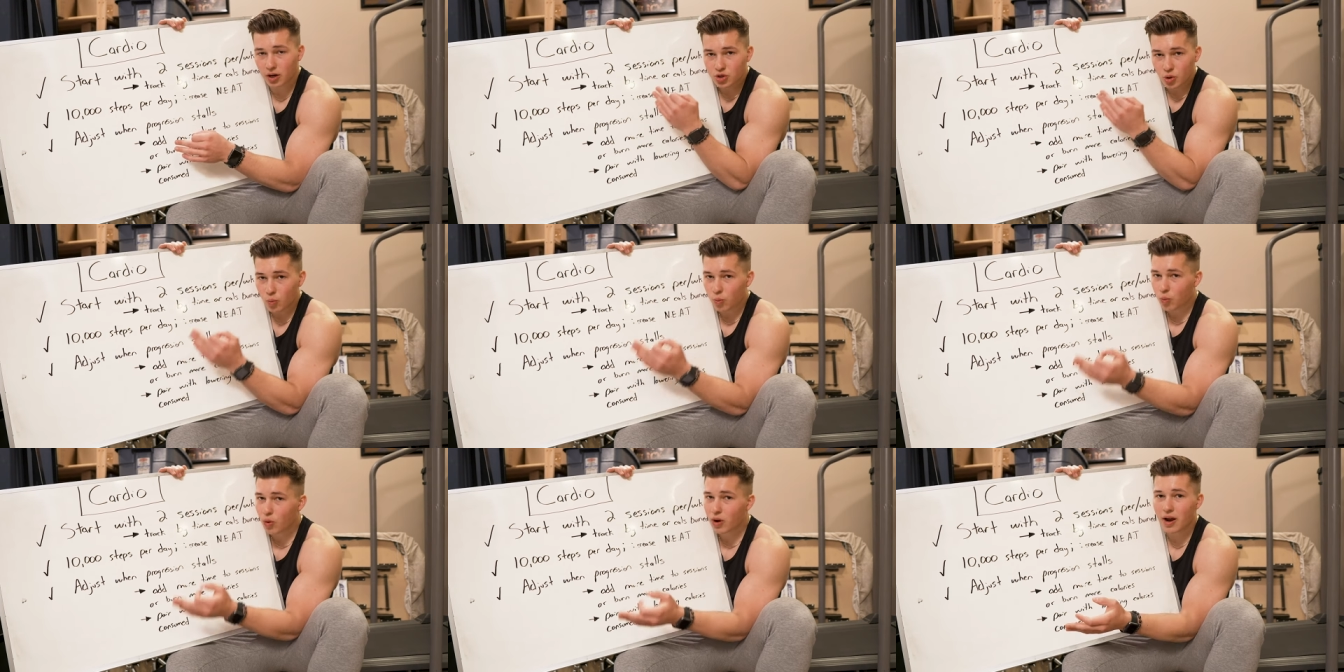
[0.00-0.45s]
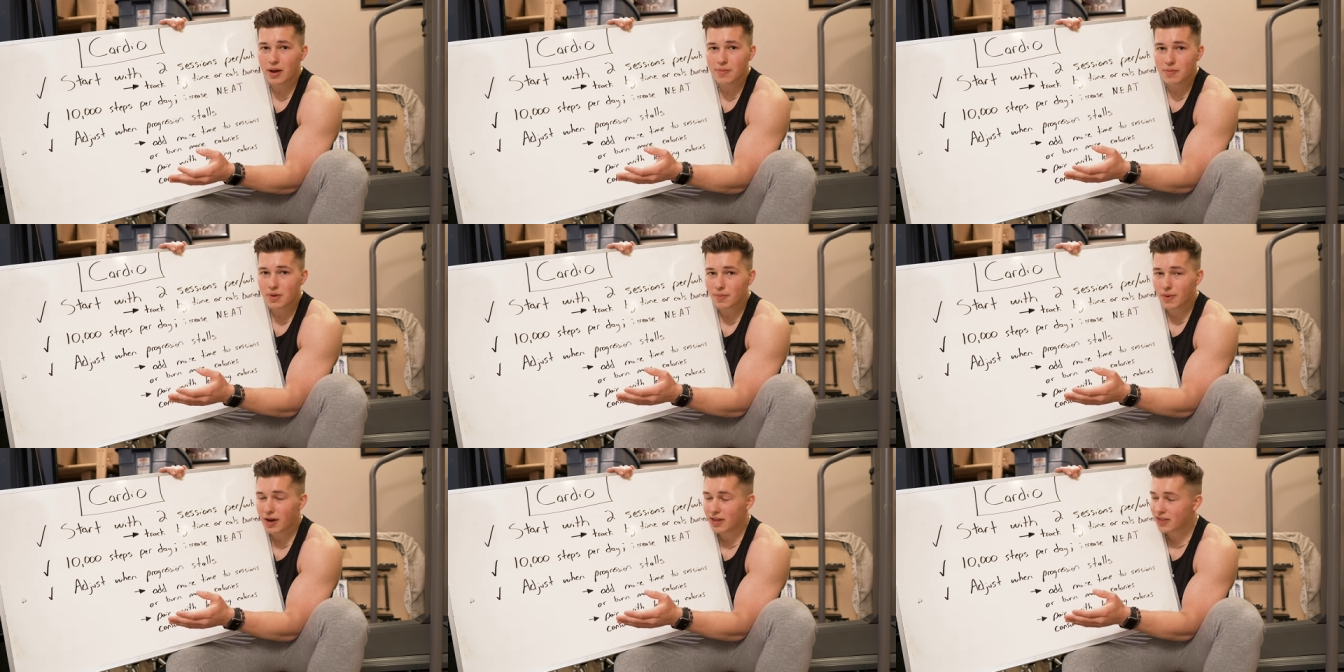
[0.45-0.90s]
So what I
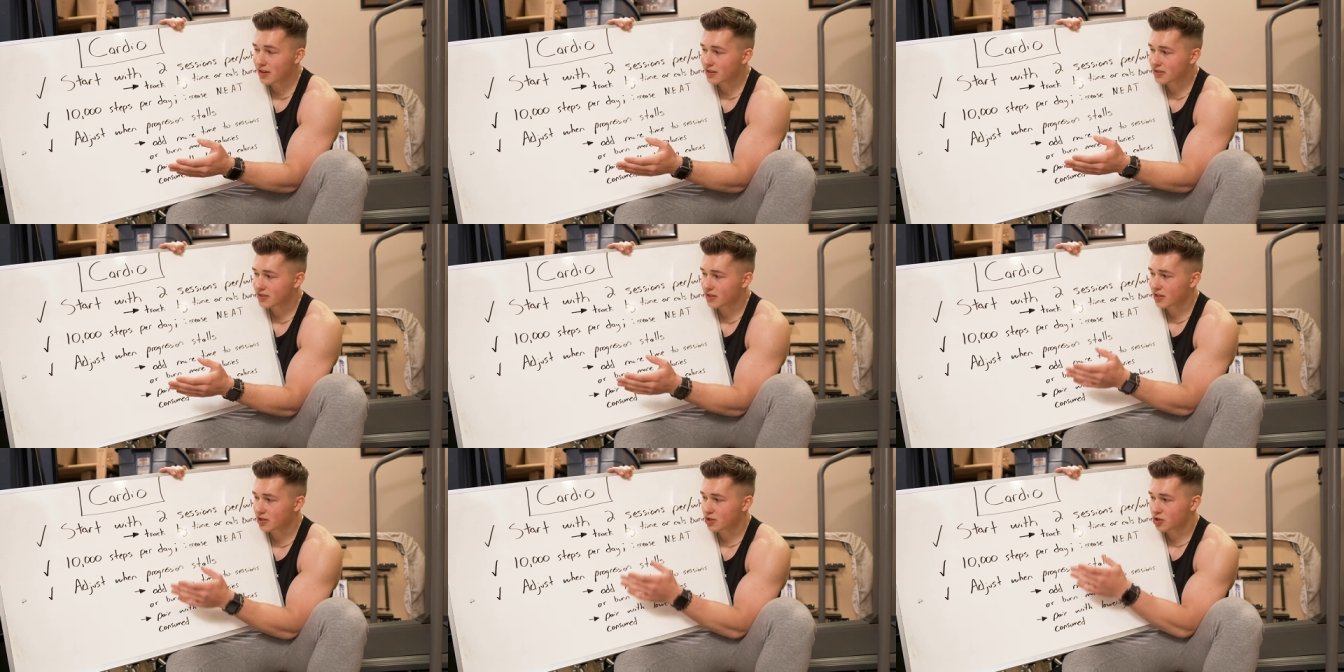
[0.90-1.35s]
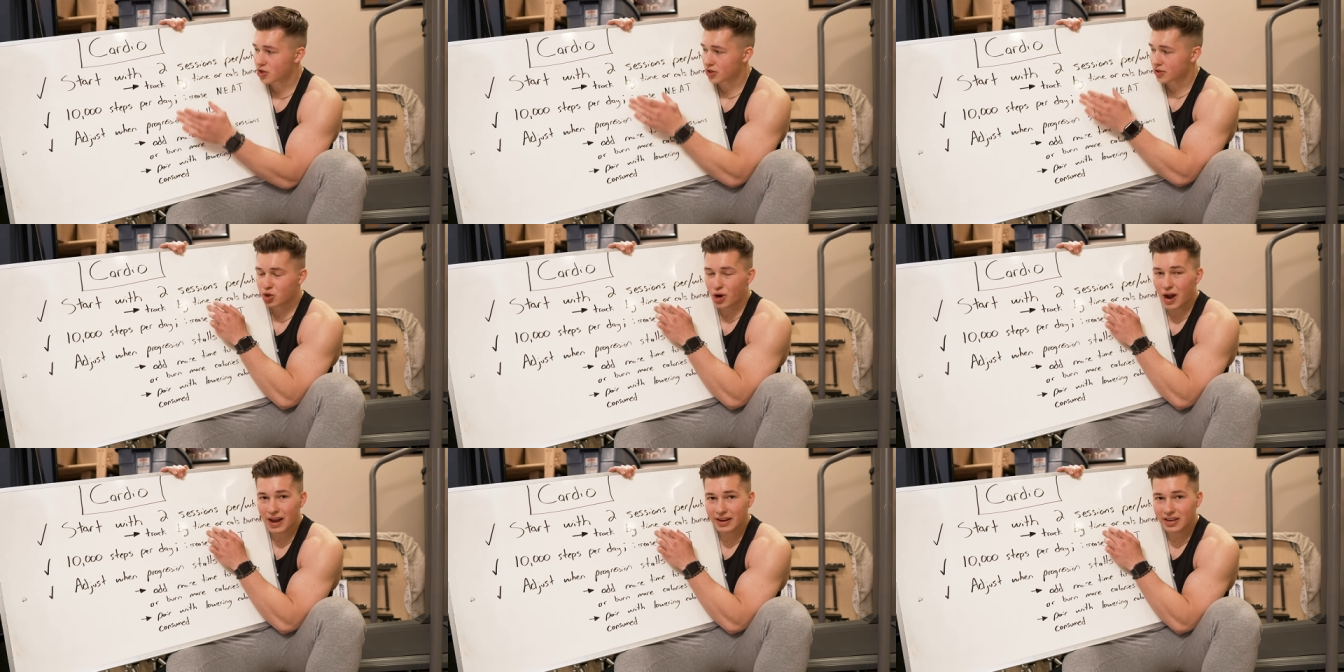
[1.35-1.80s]
mean by this is
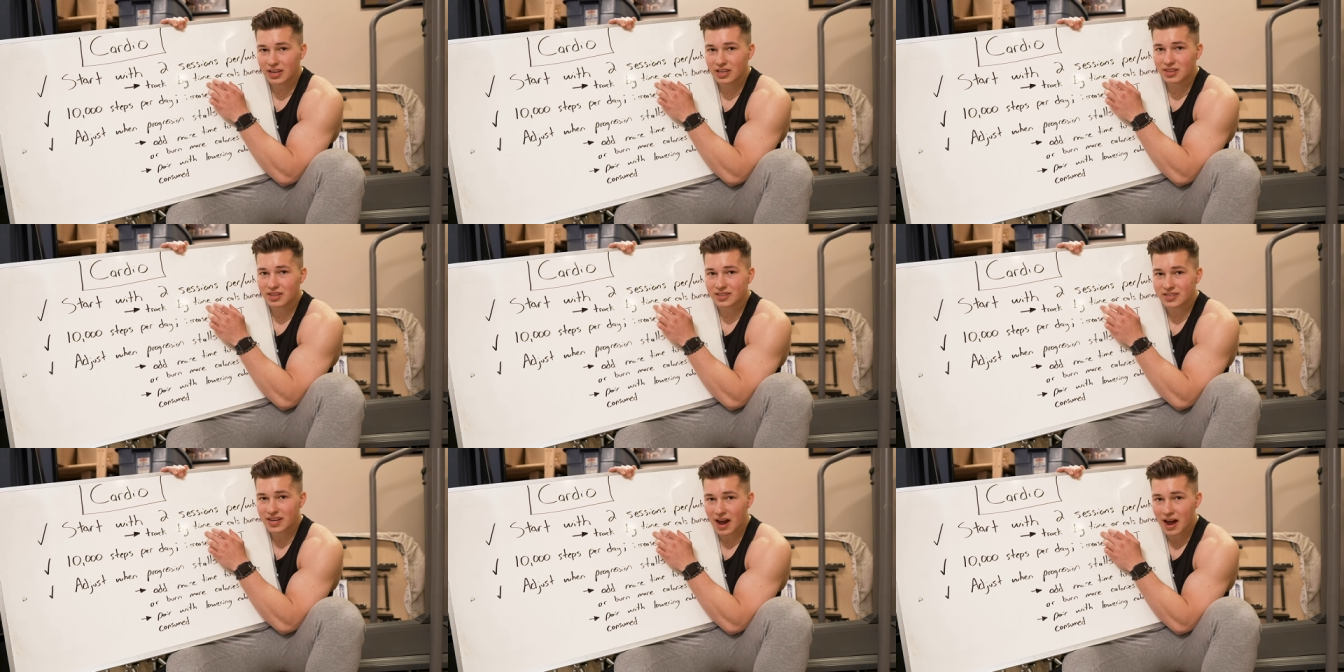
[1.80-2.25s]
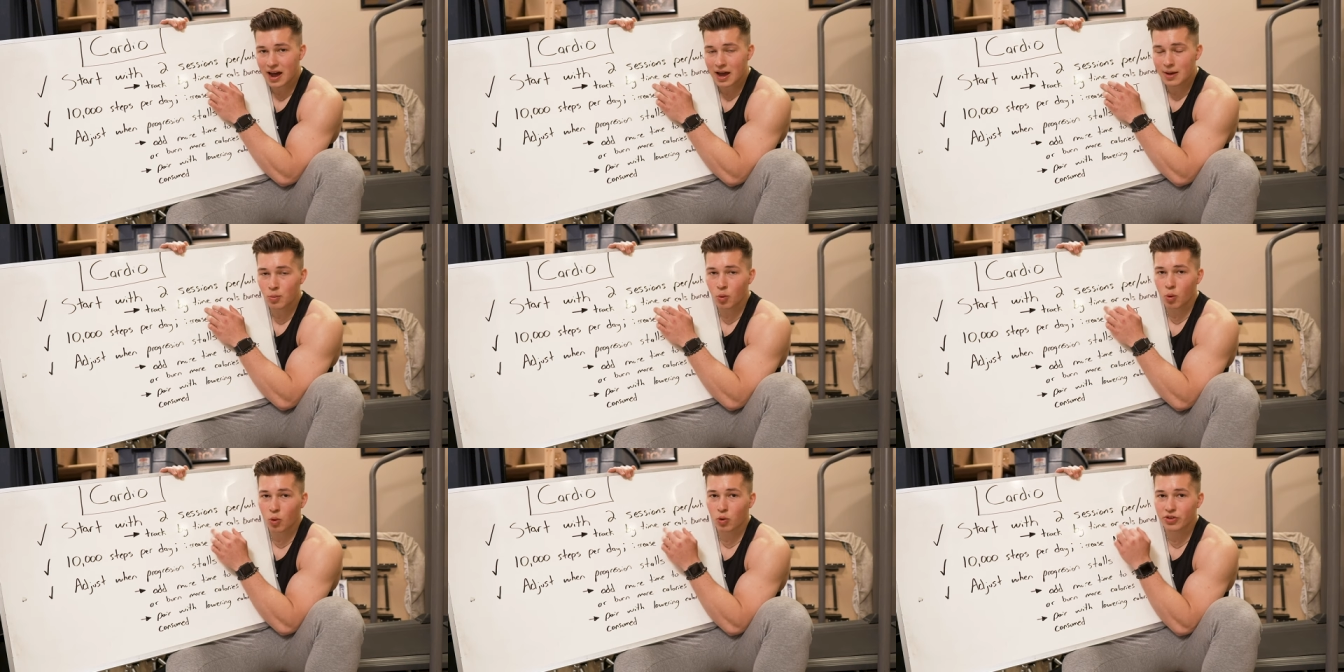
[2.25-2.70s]
just tracking the
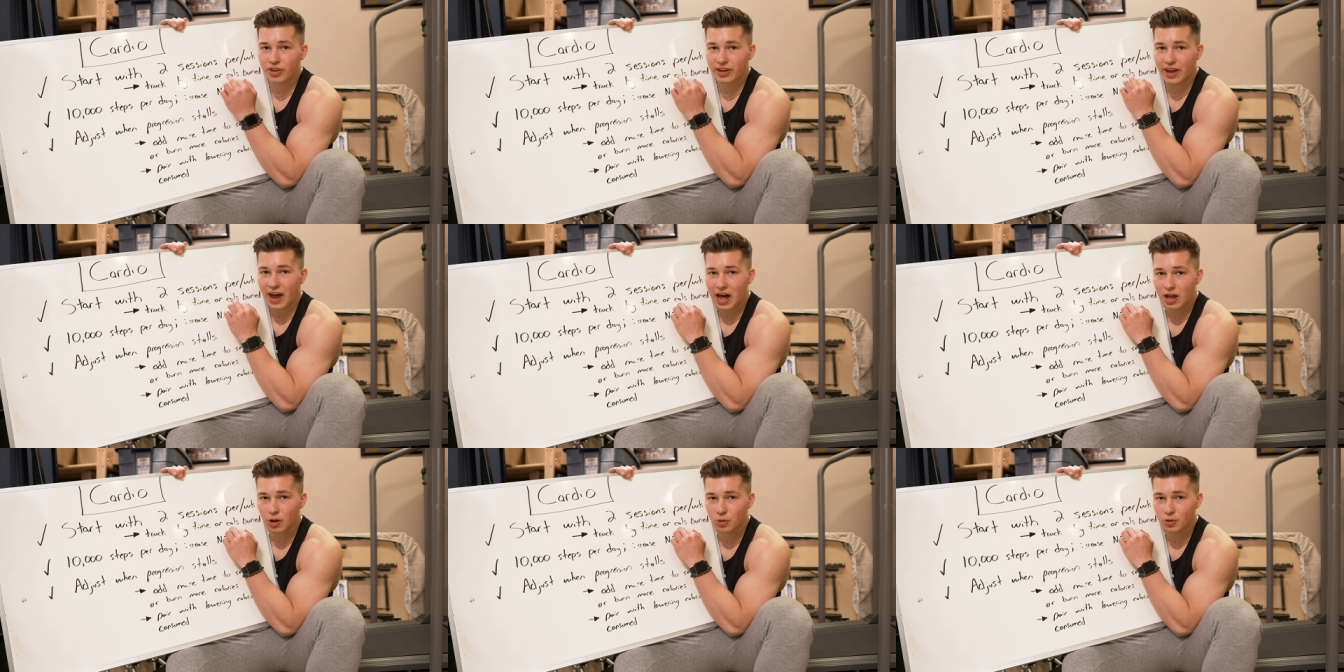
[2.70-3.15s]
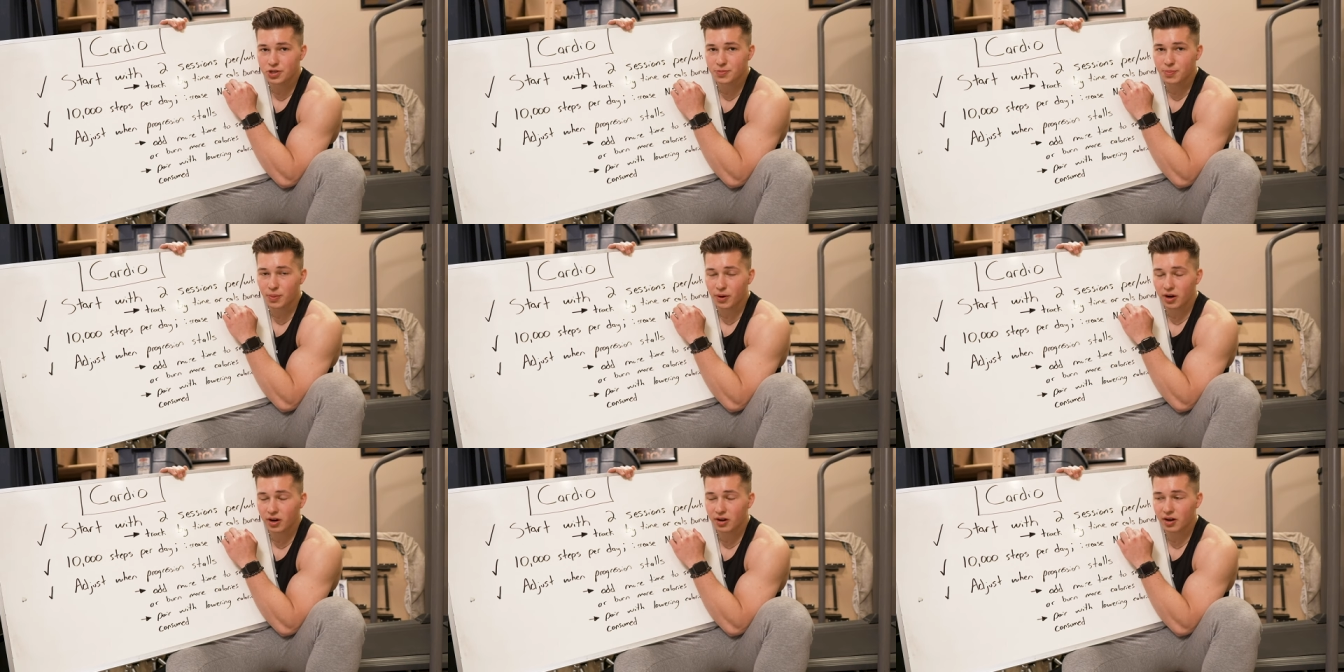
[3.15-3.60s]
time or the calories
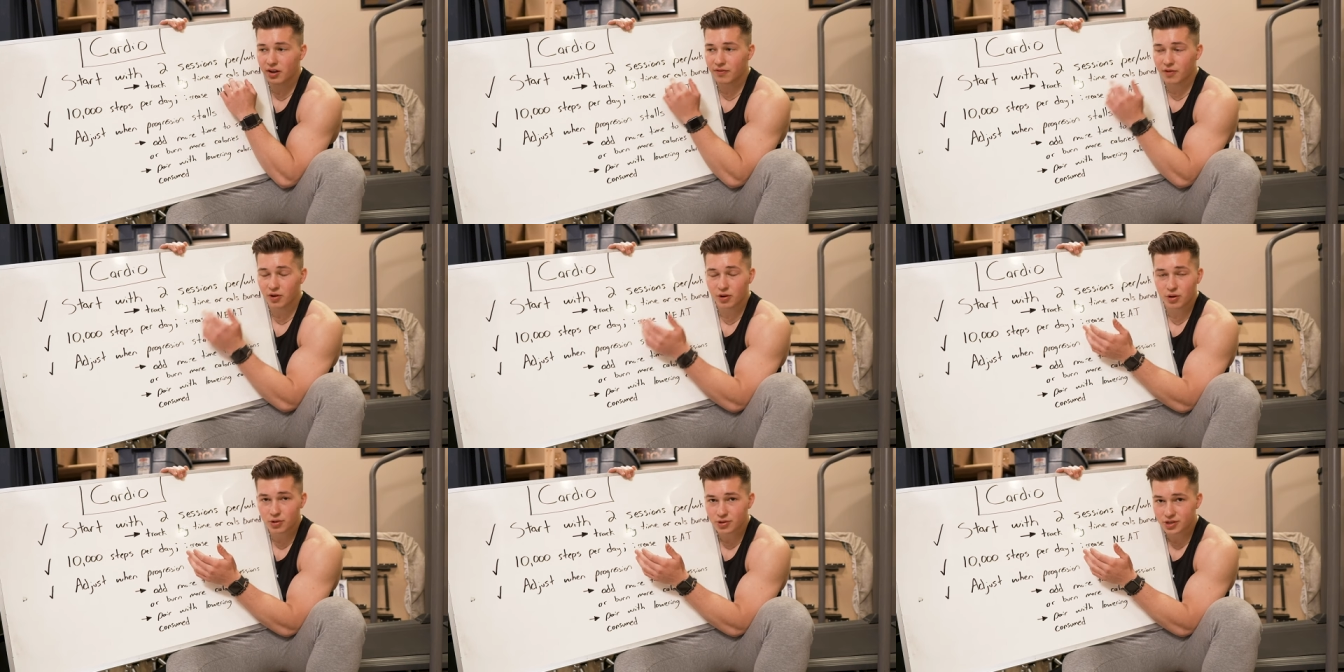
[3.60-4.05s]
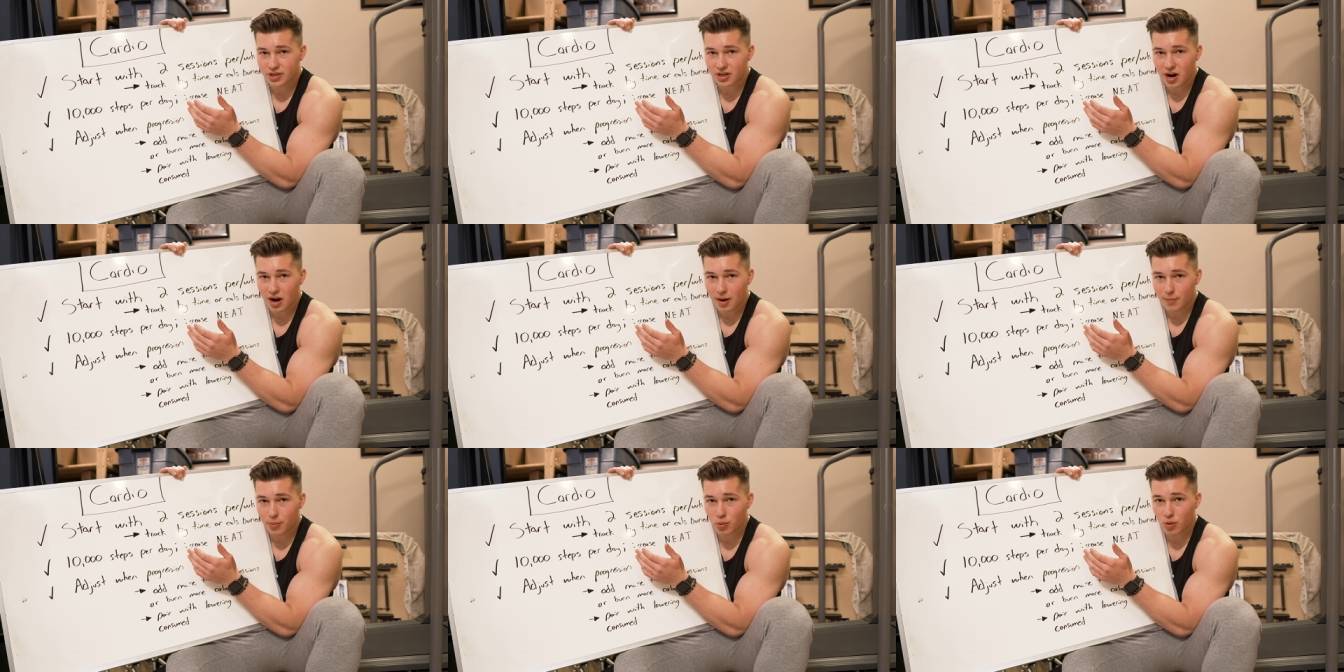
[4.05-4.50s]
burned if you're using
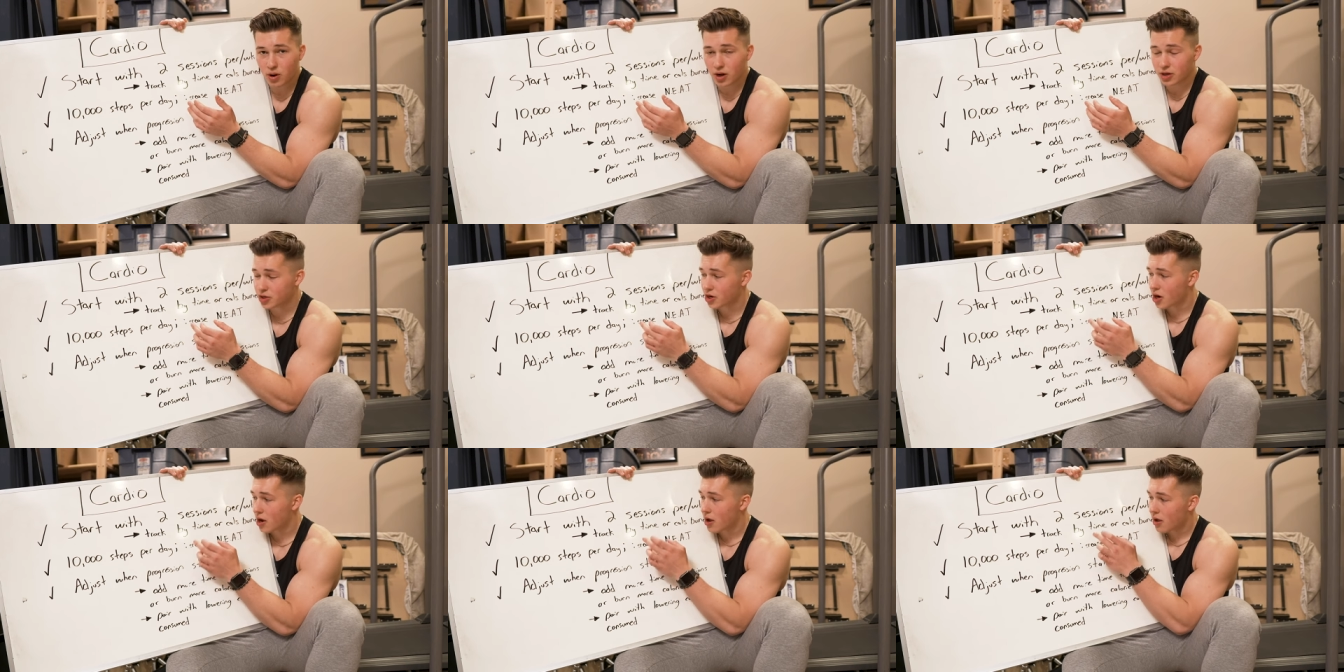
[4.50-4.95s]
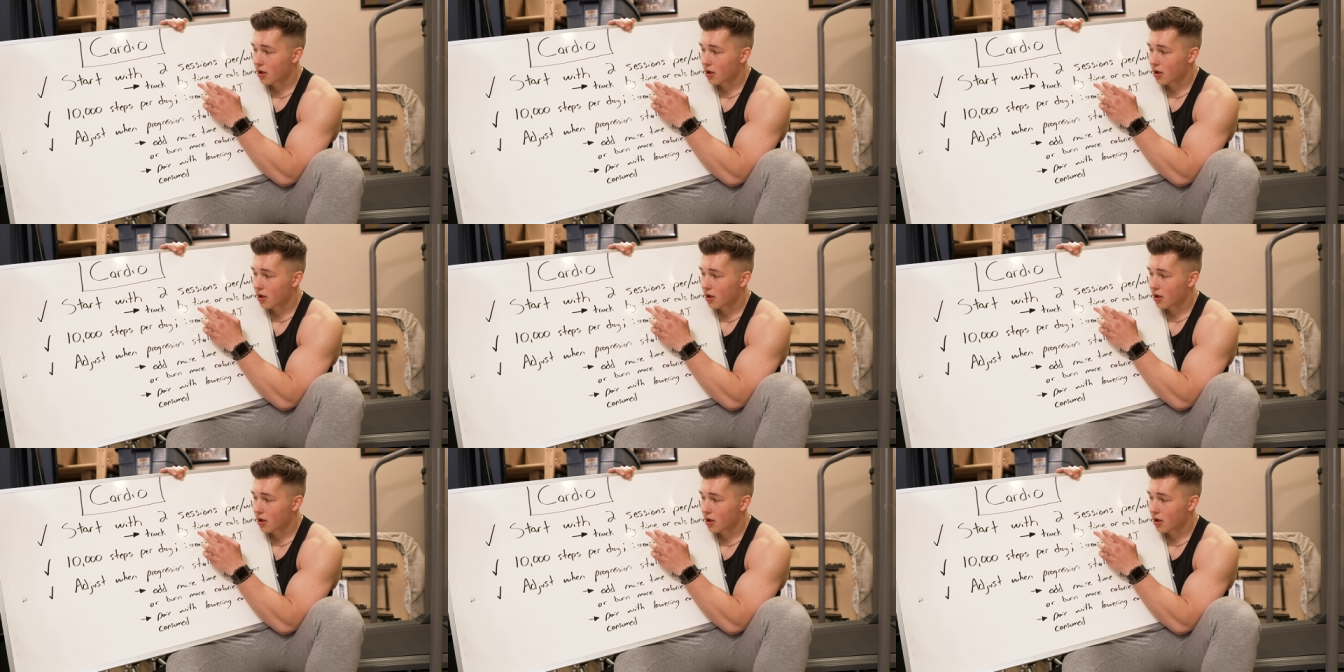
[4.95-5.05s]
your Apple Watch.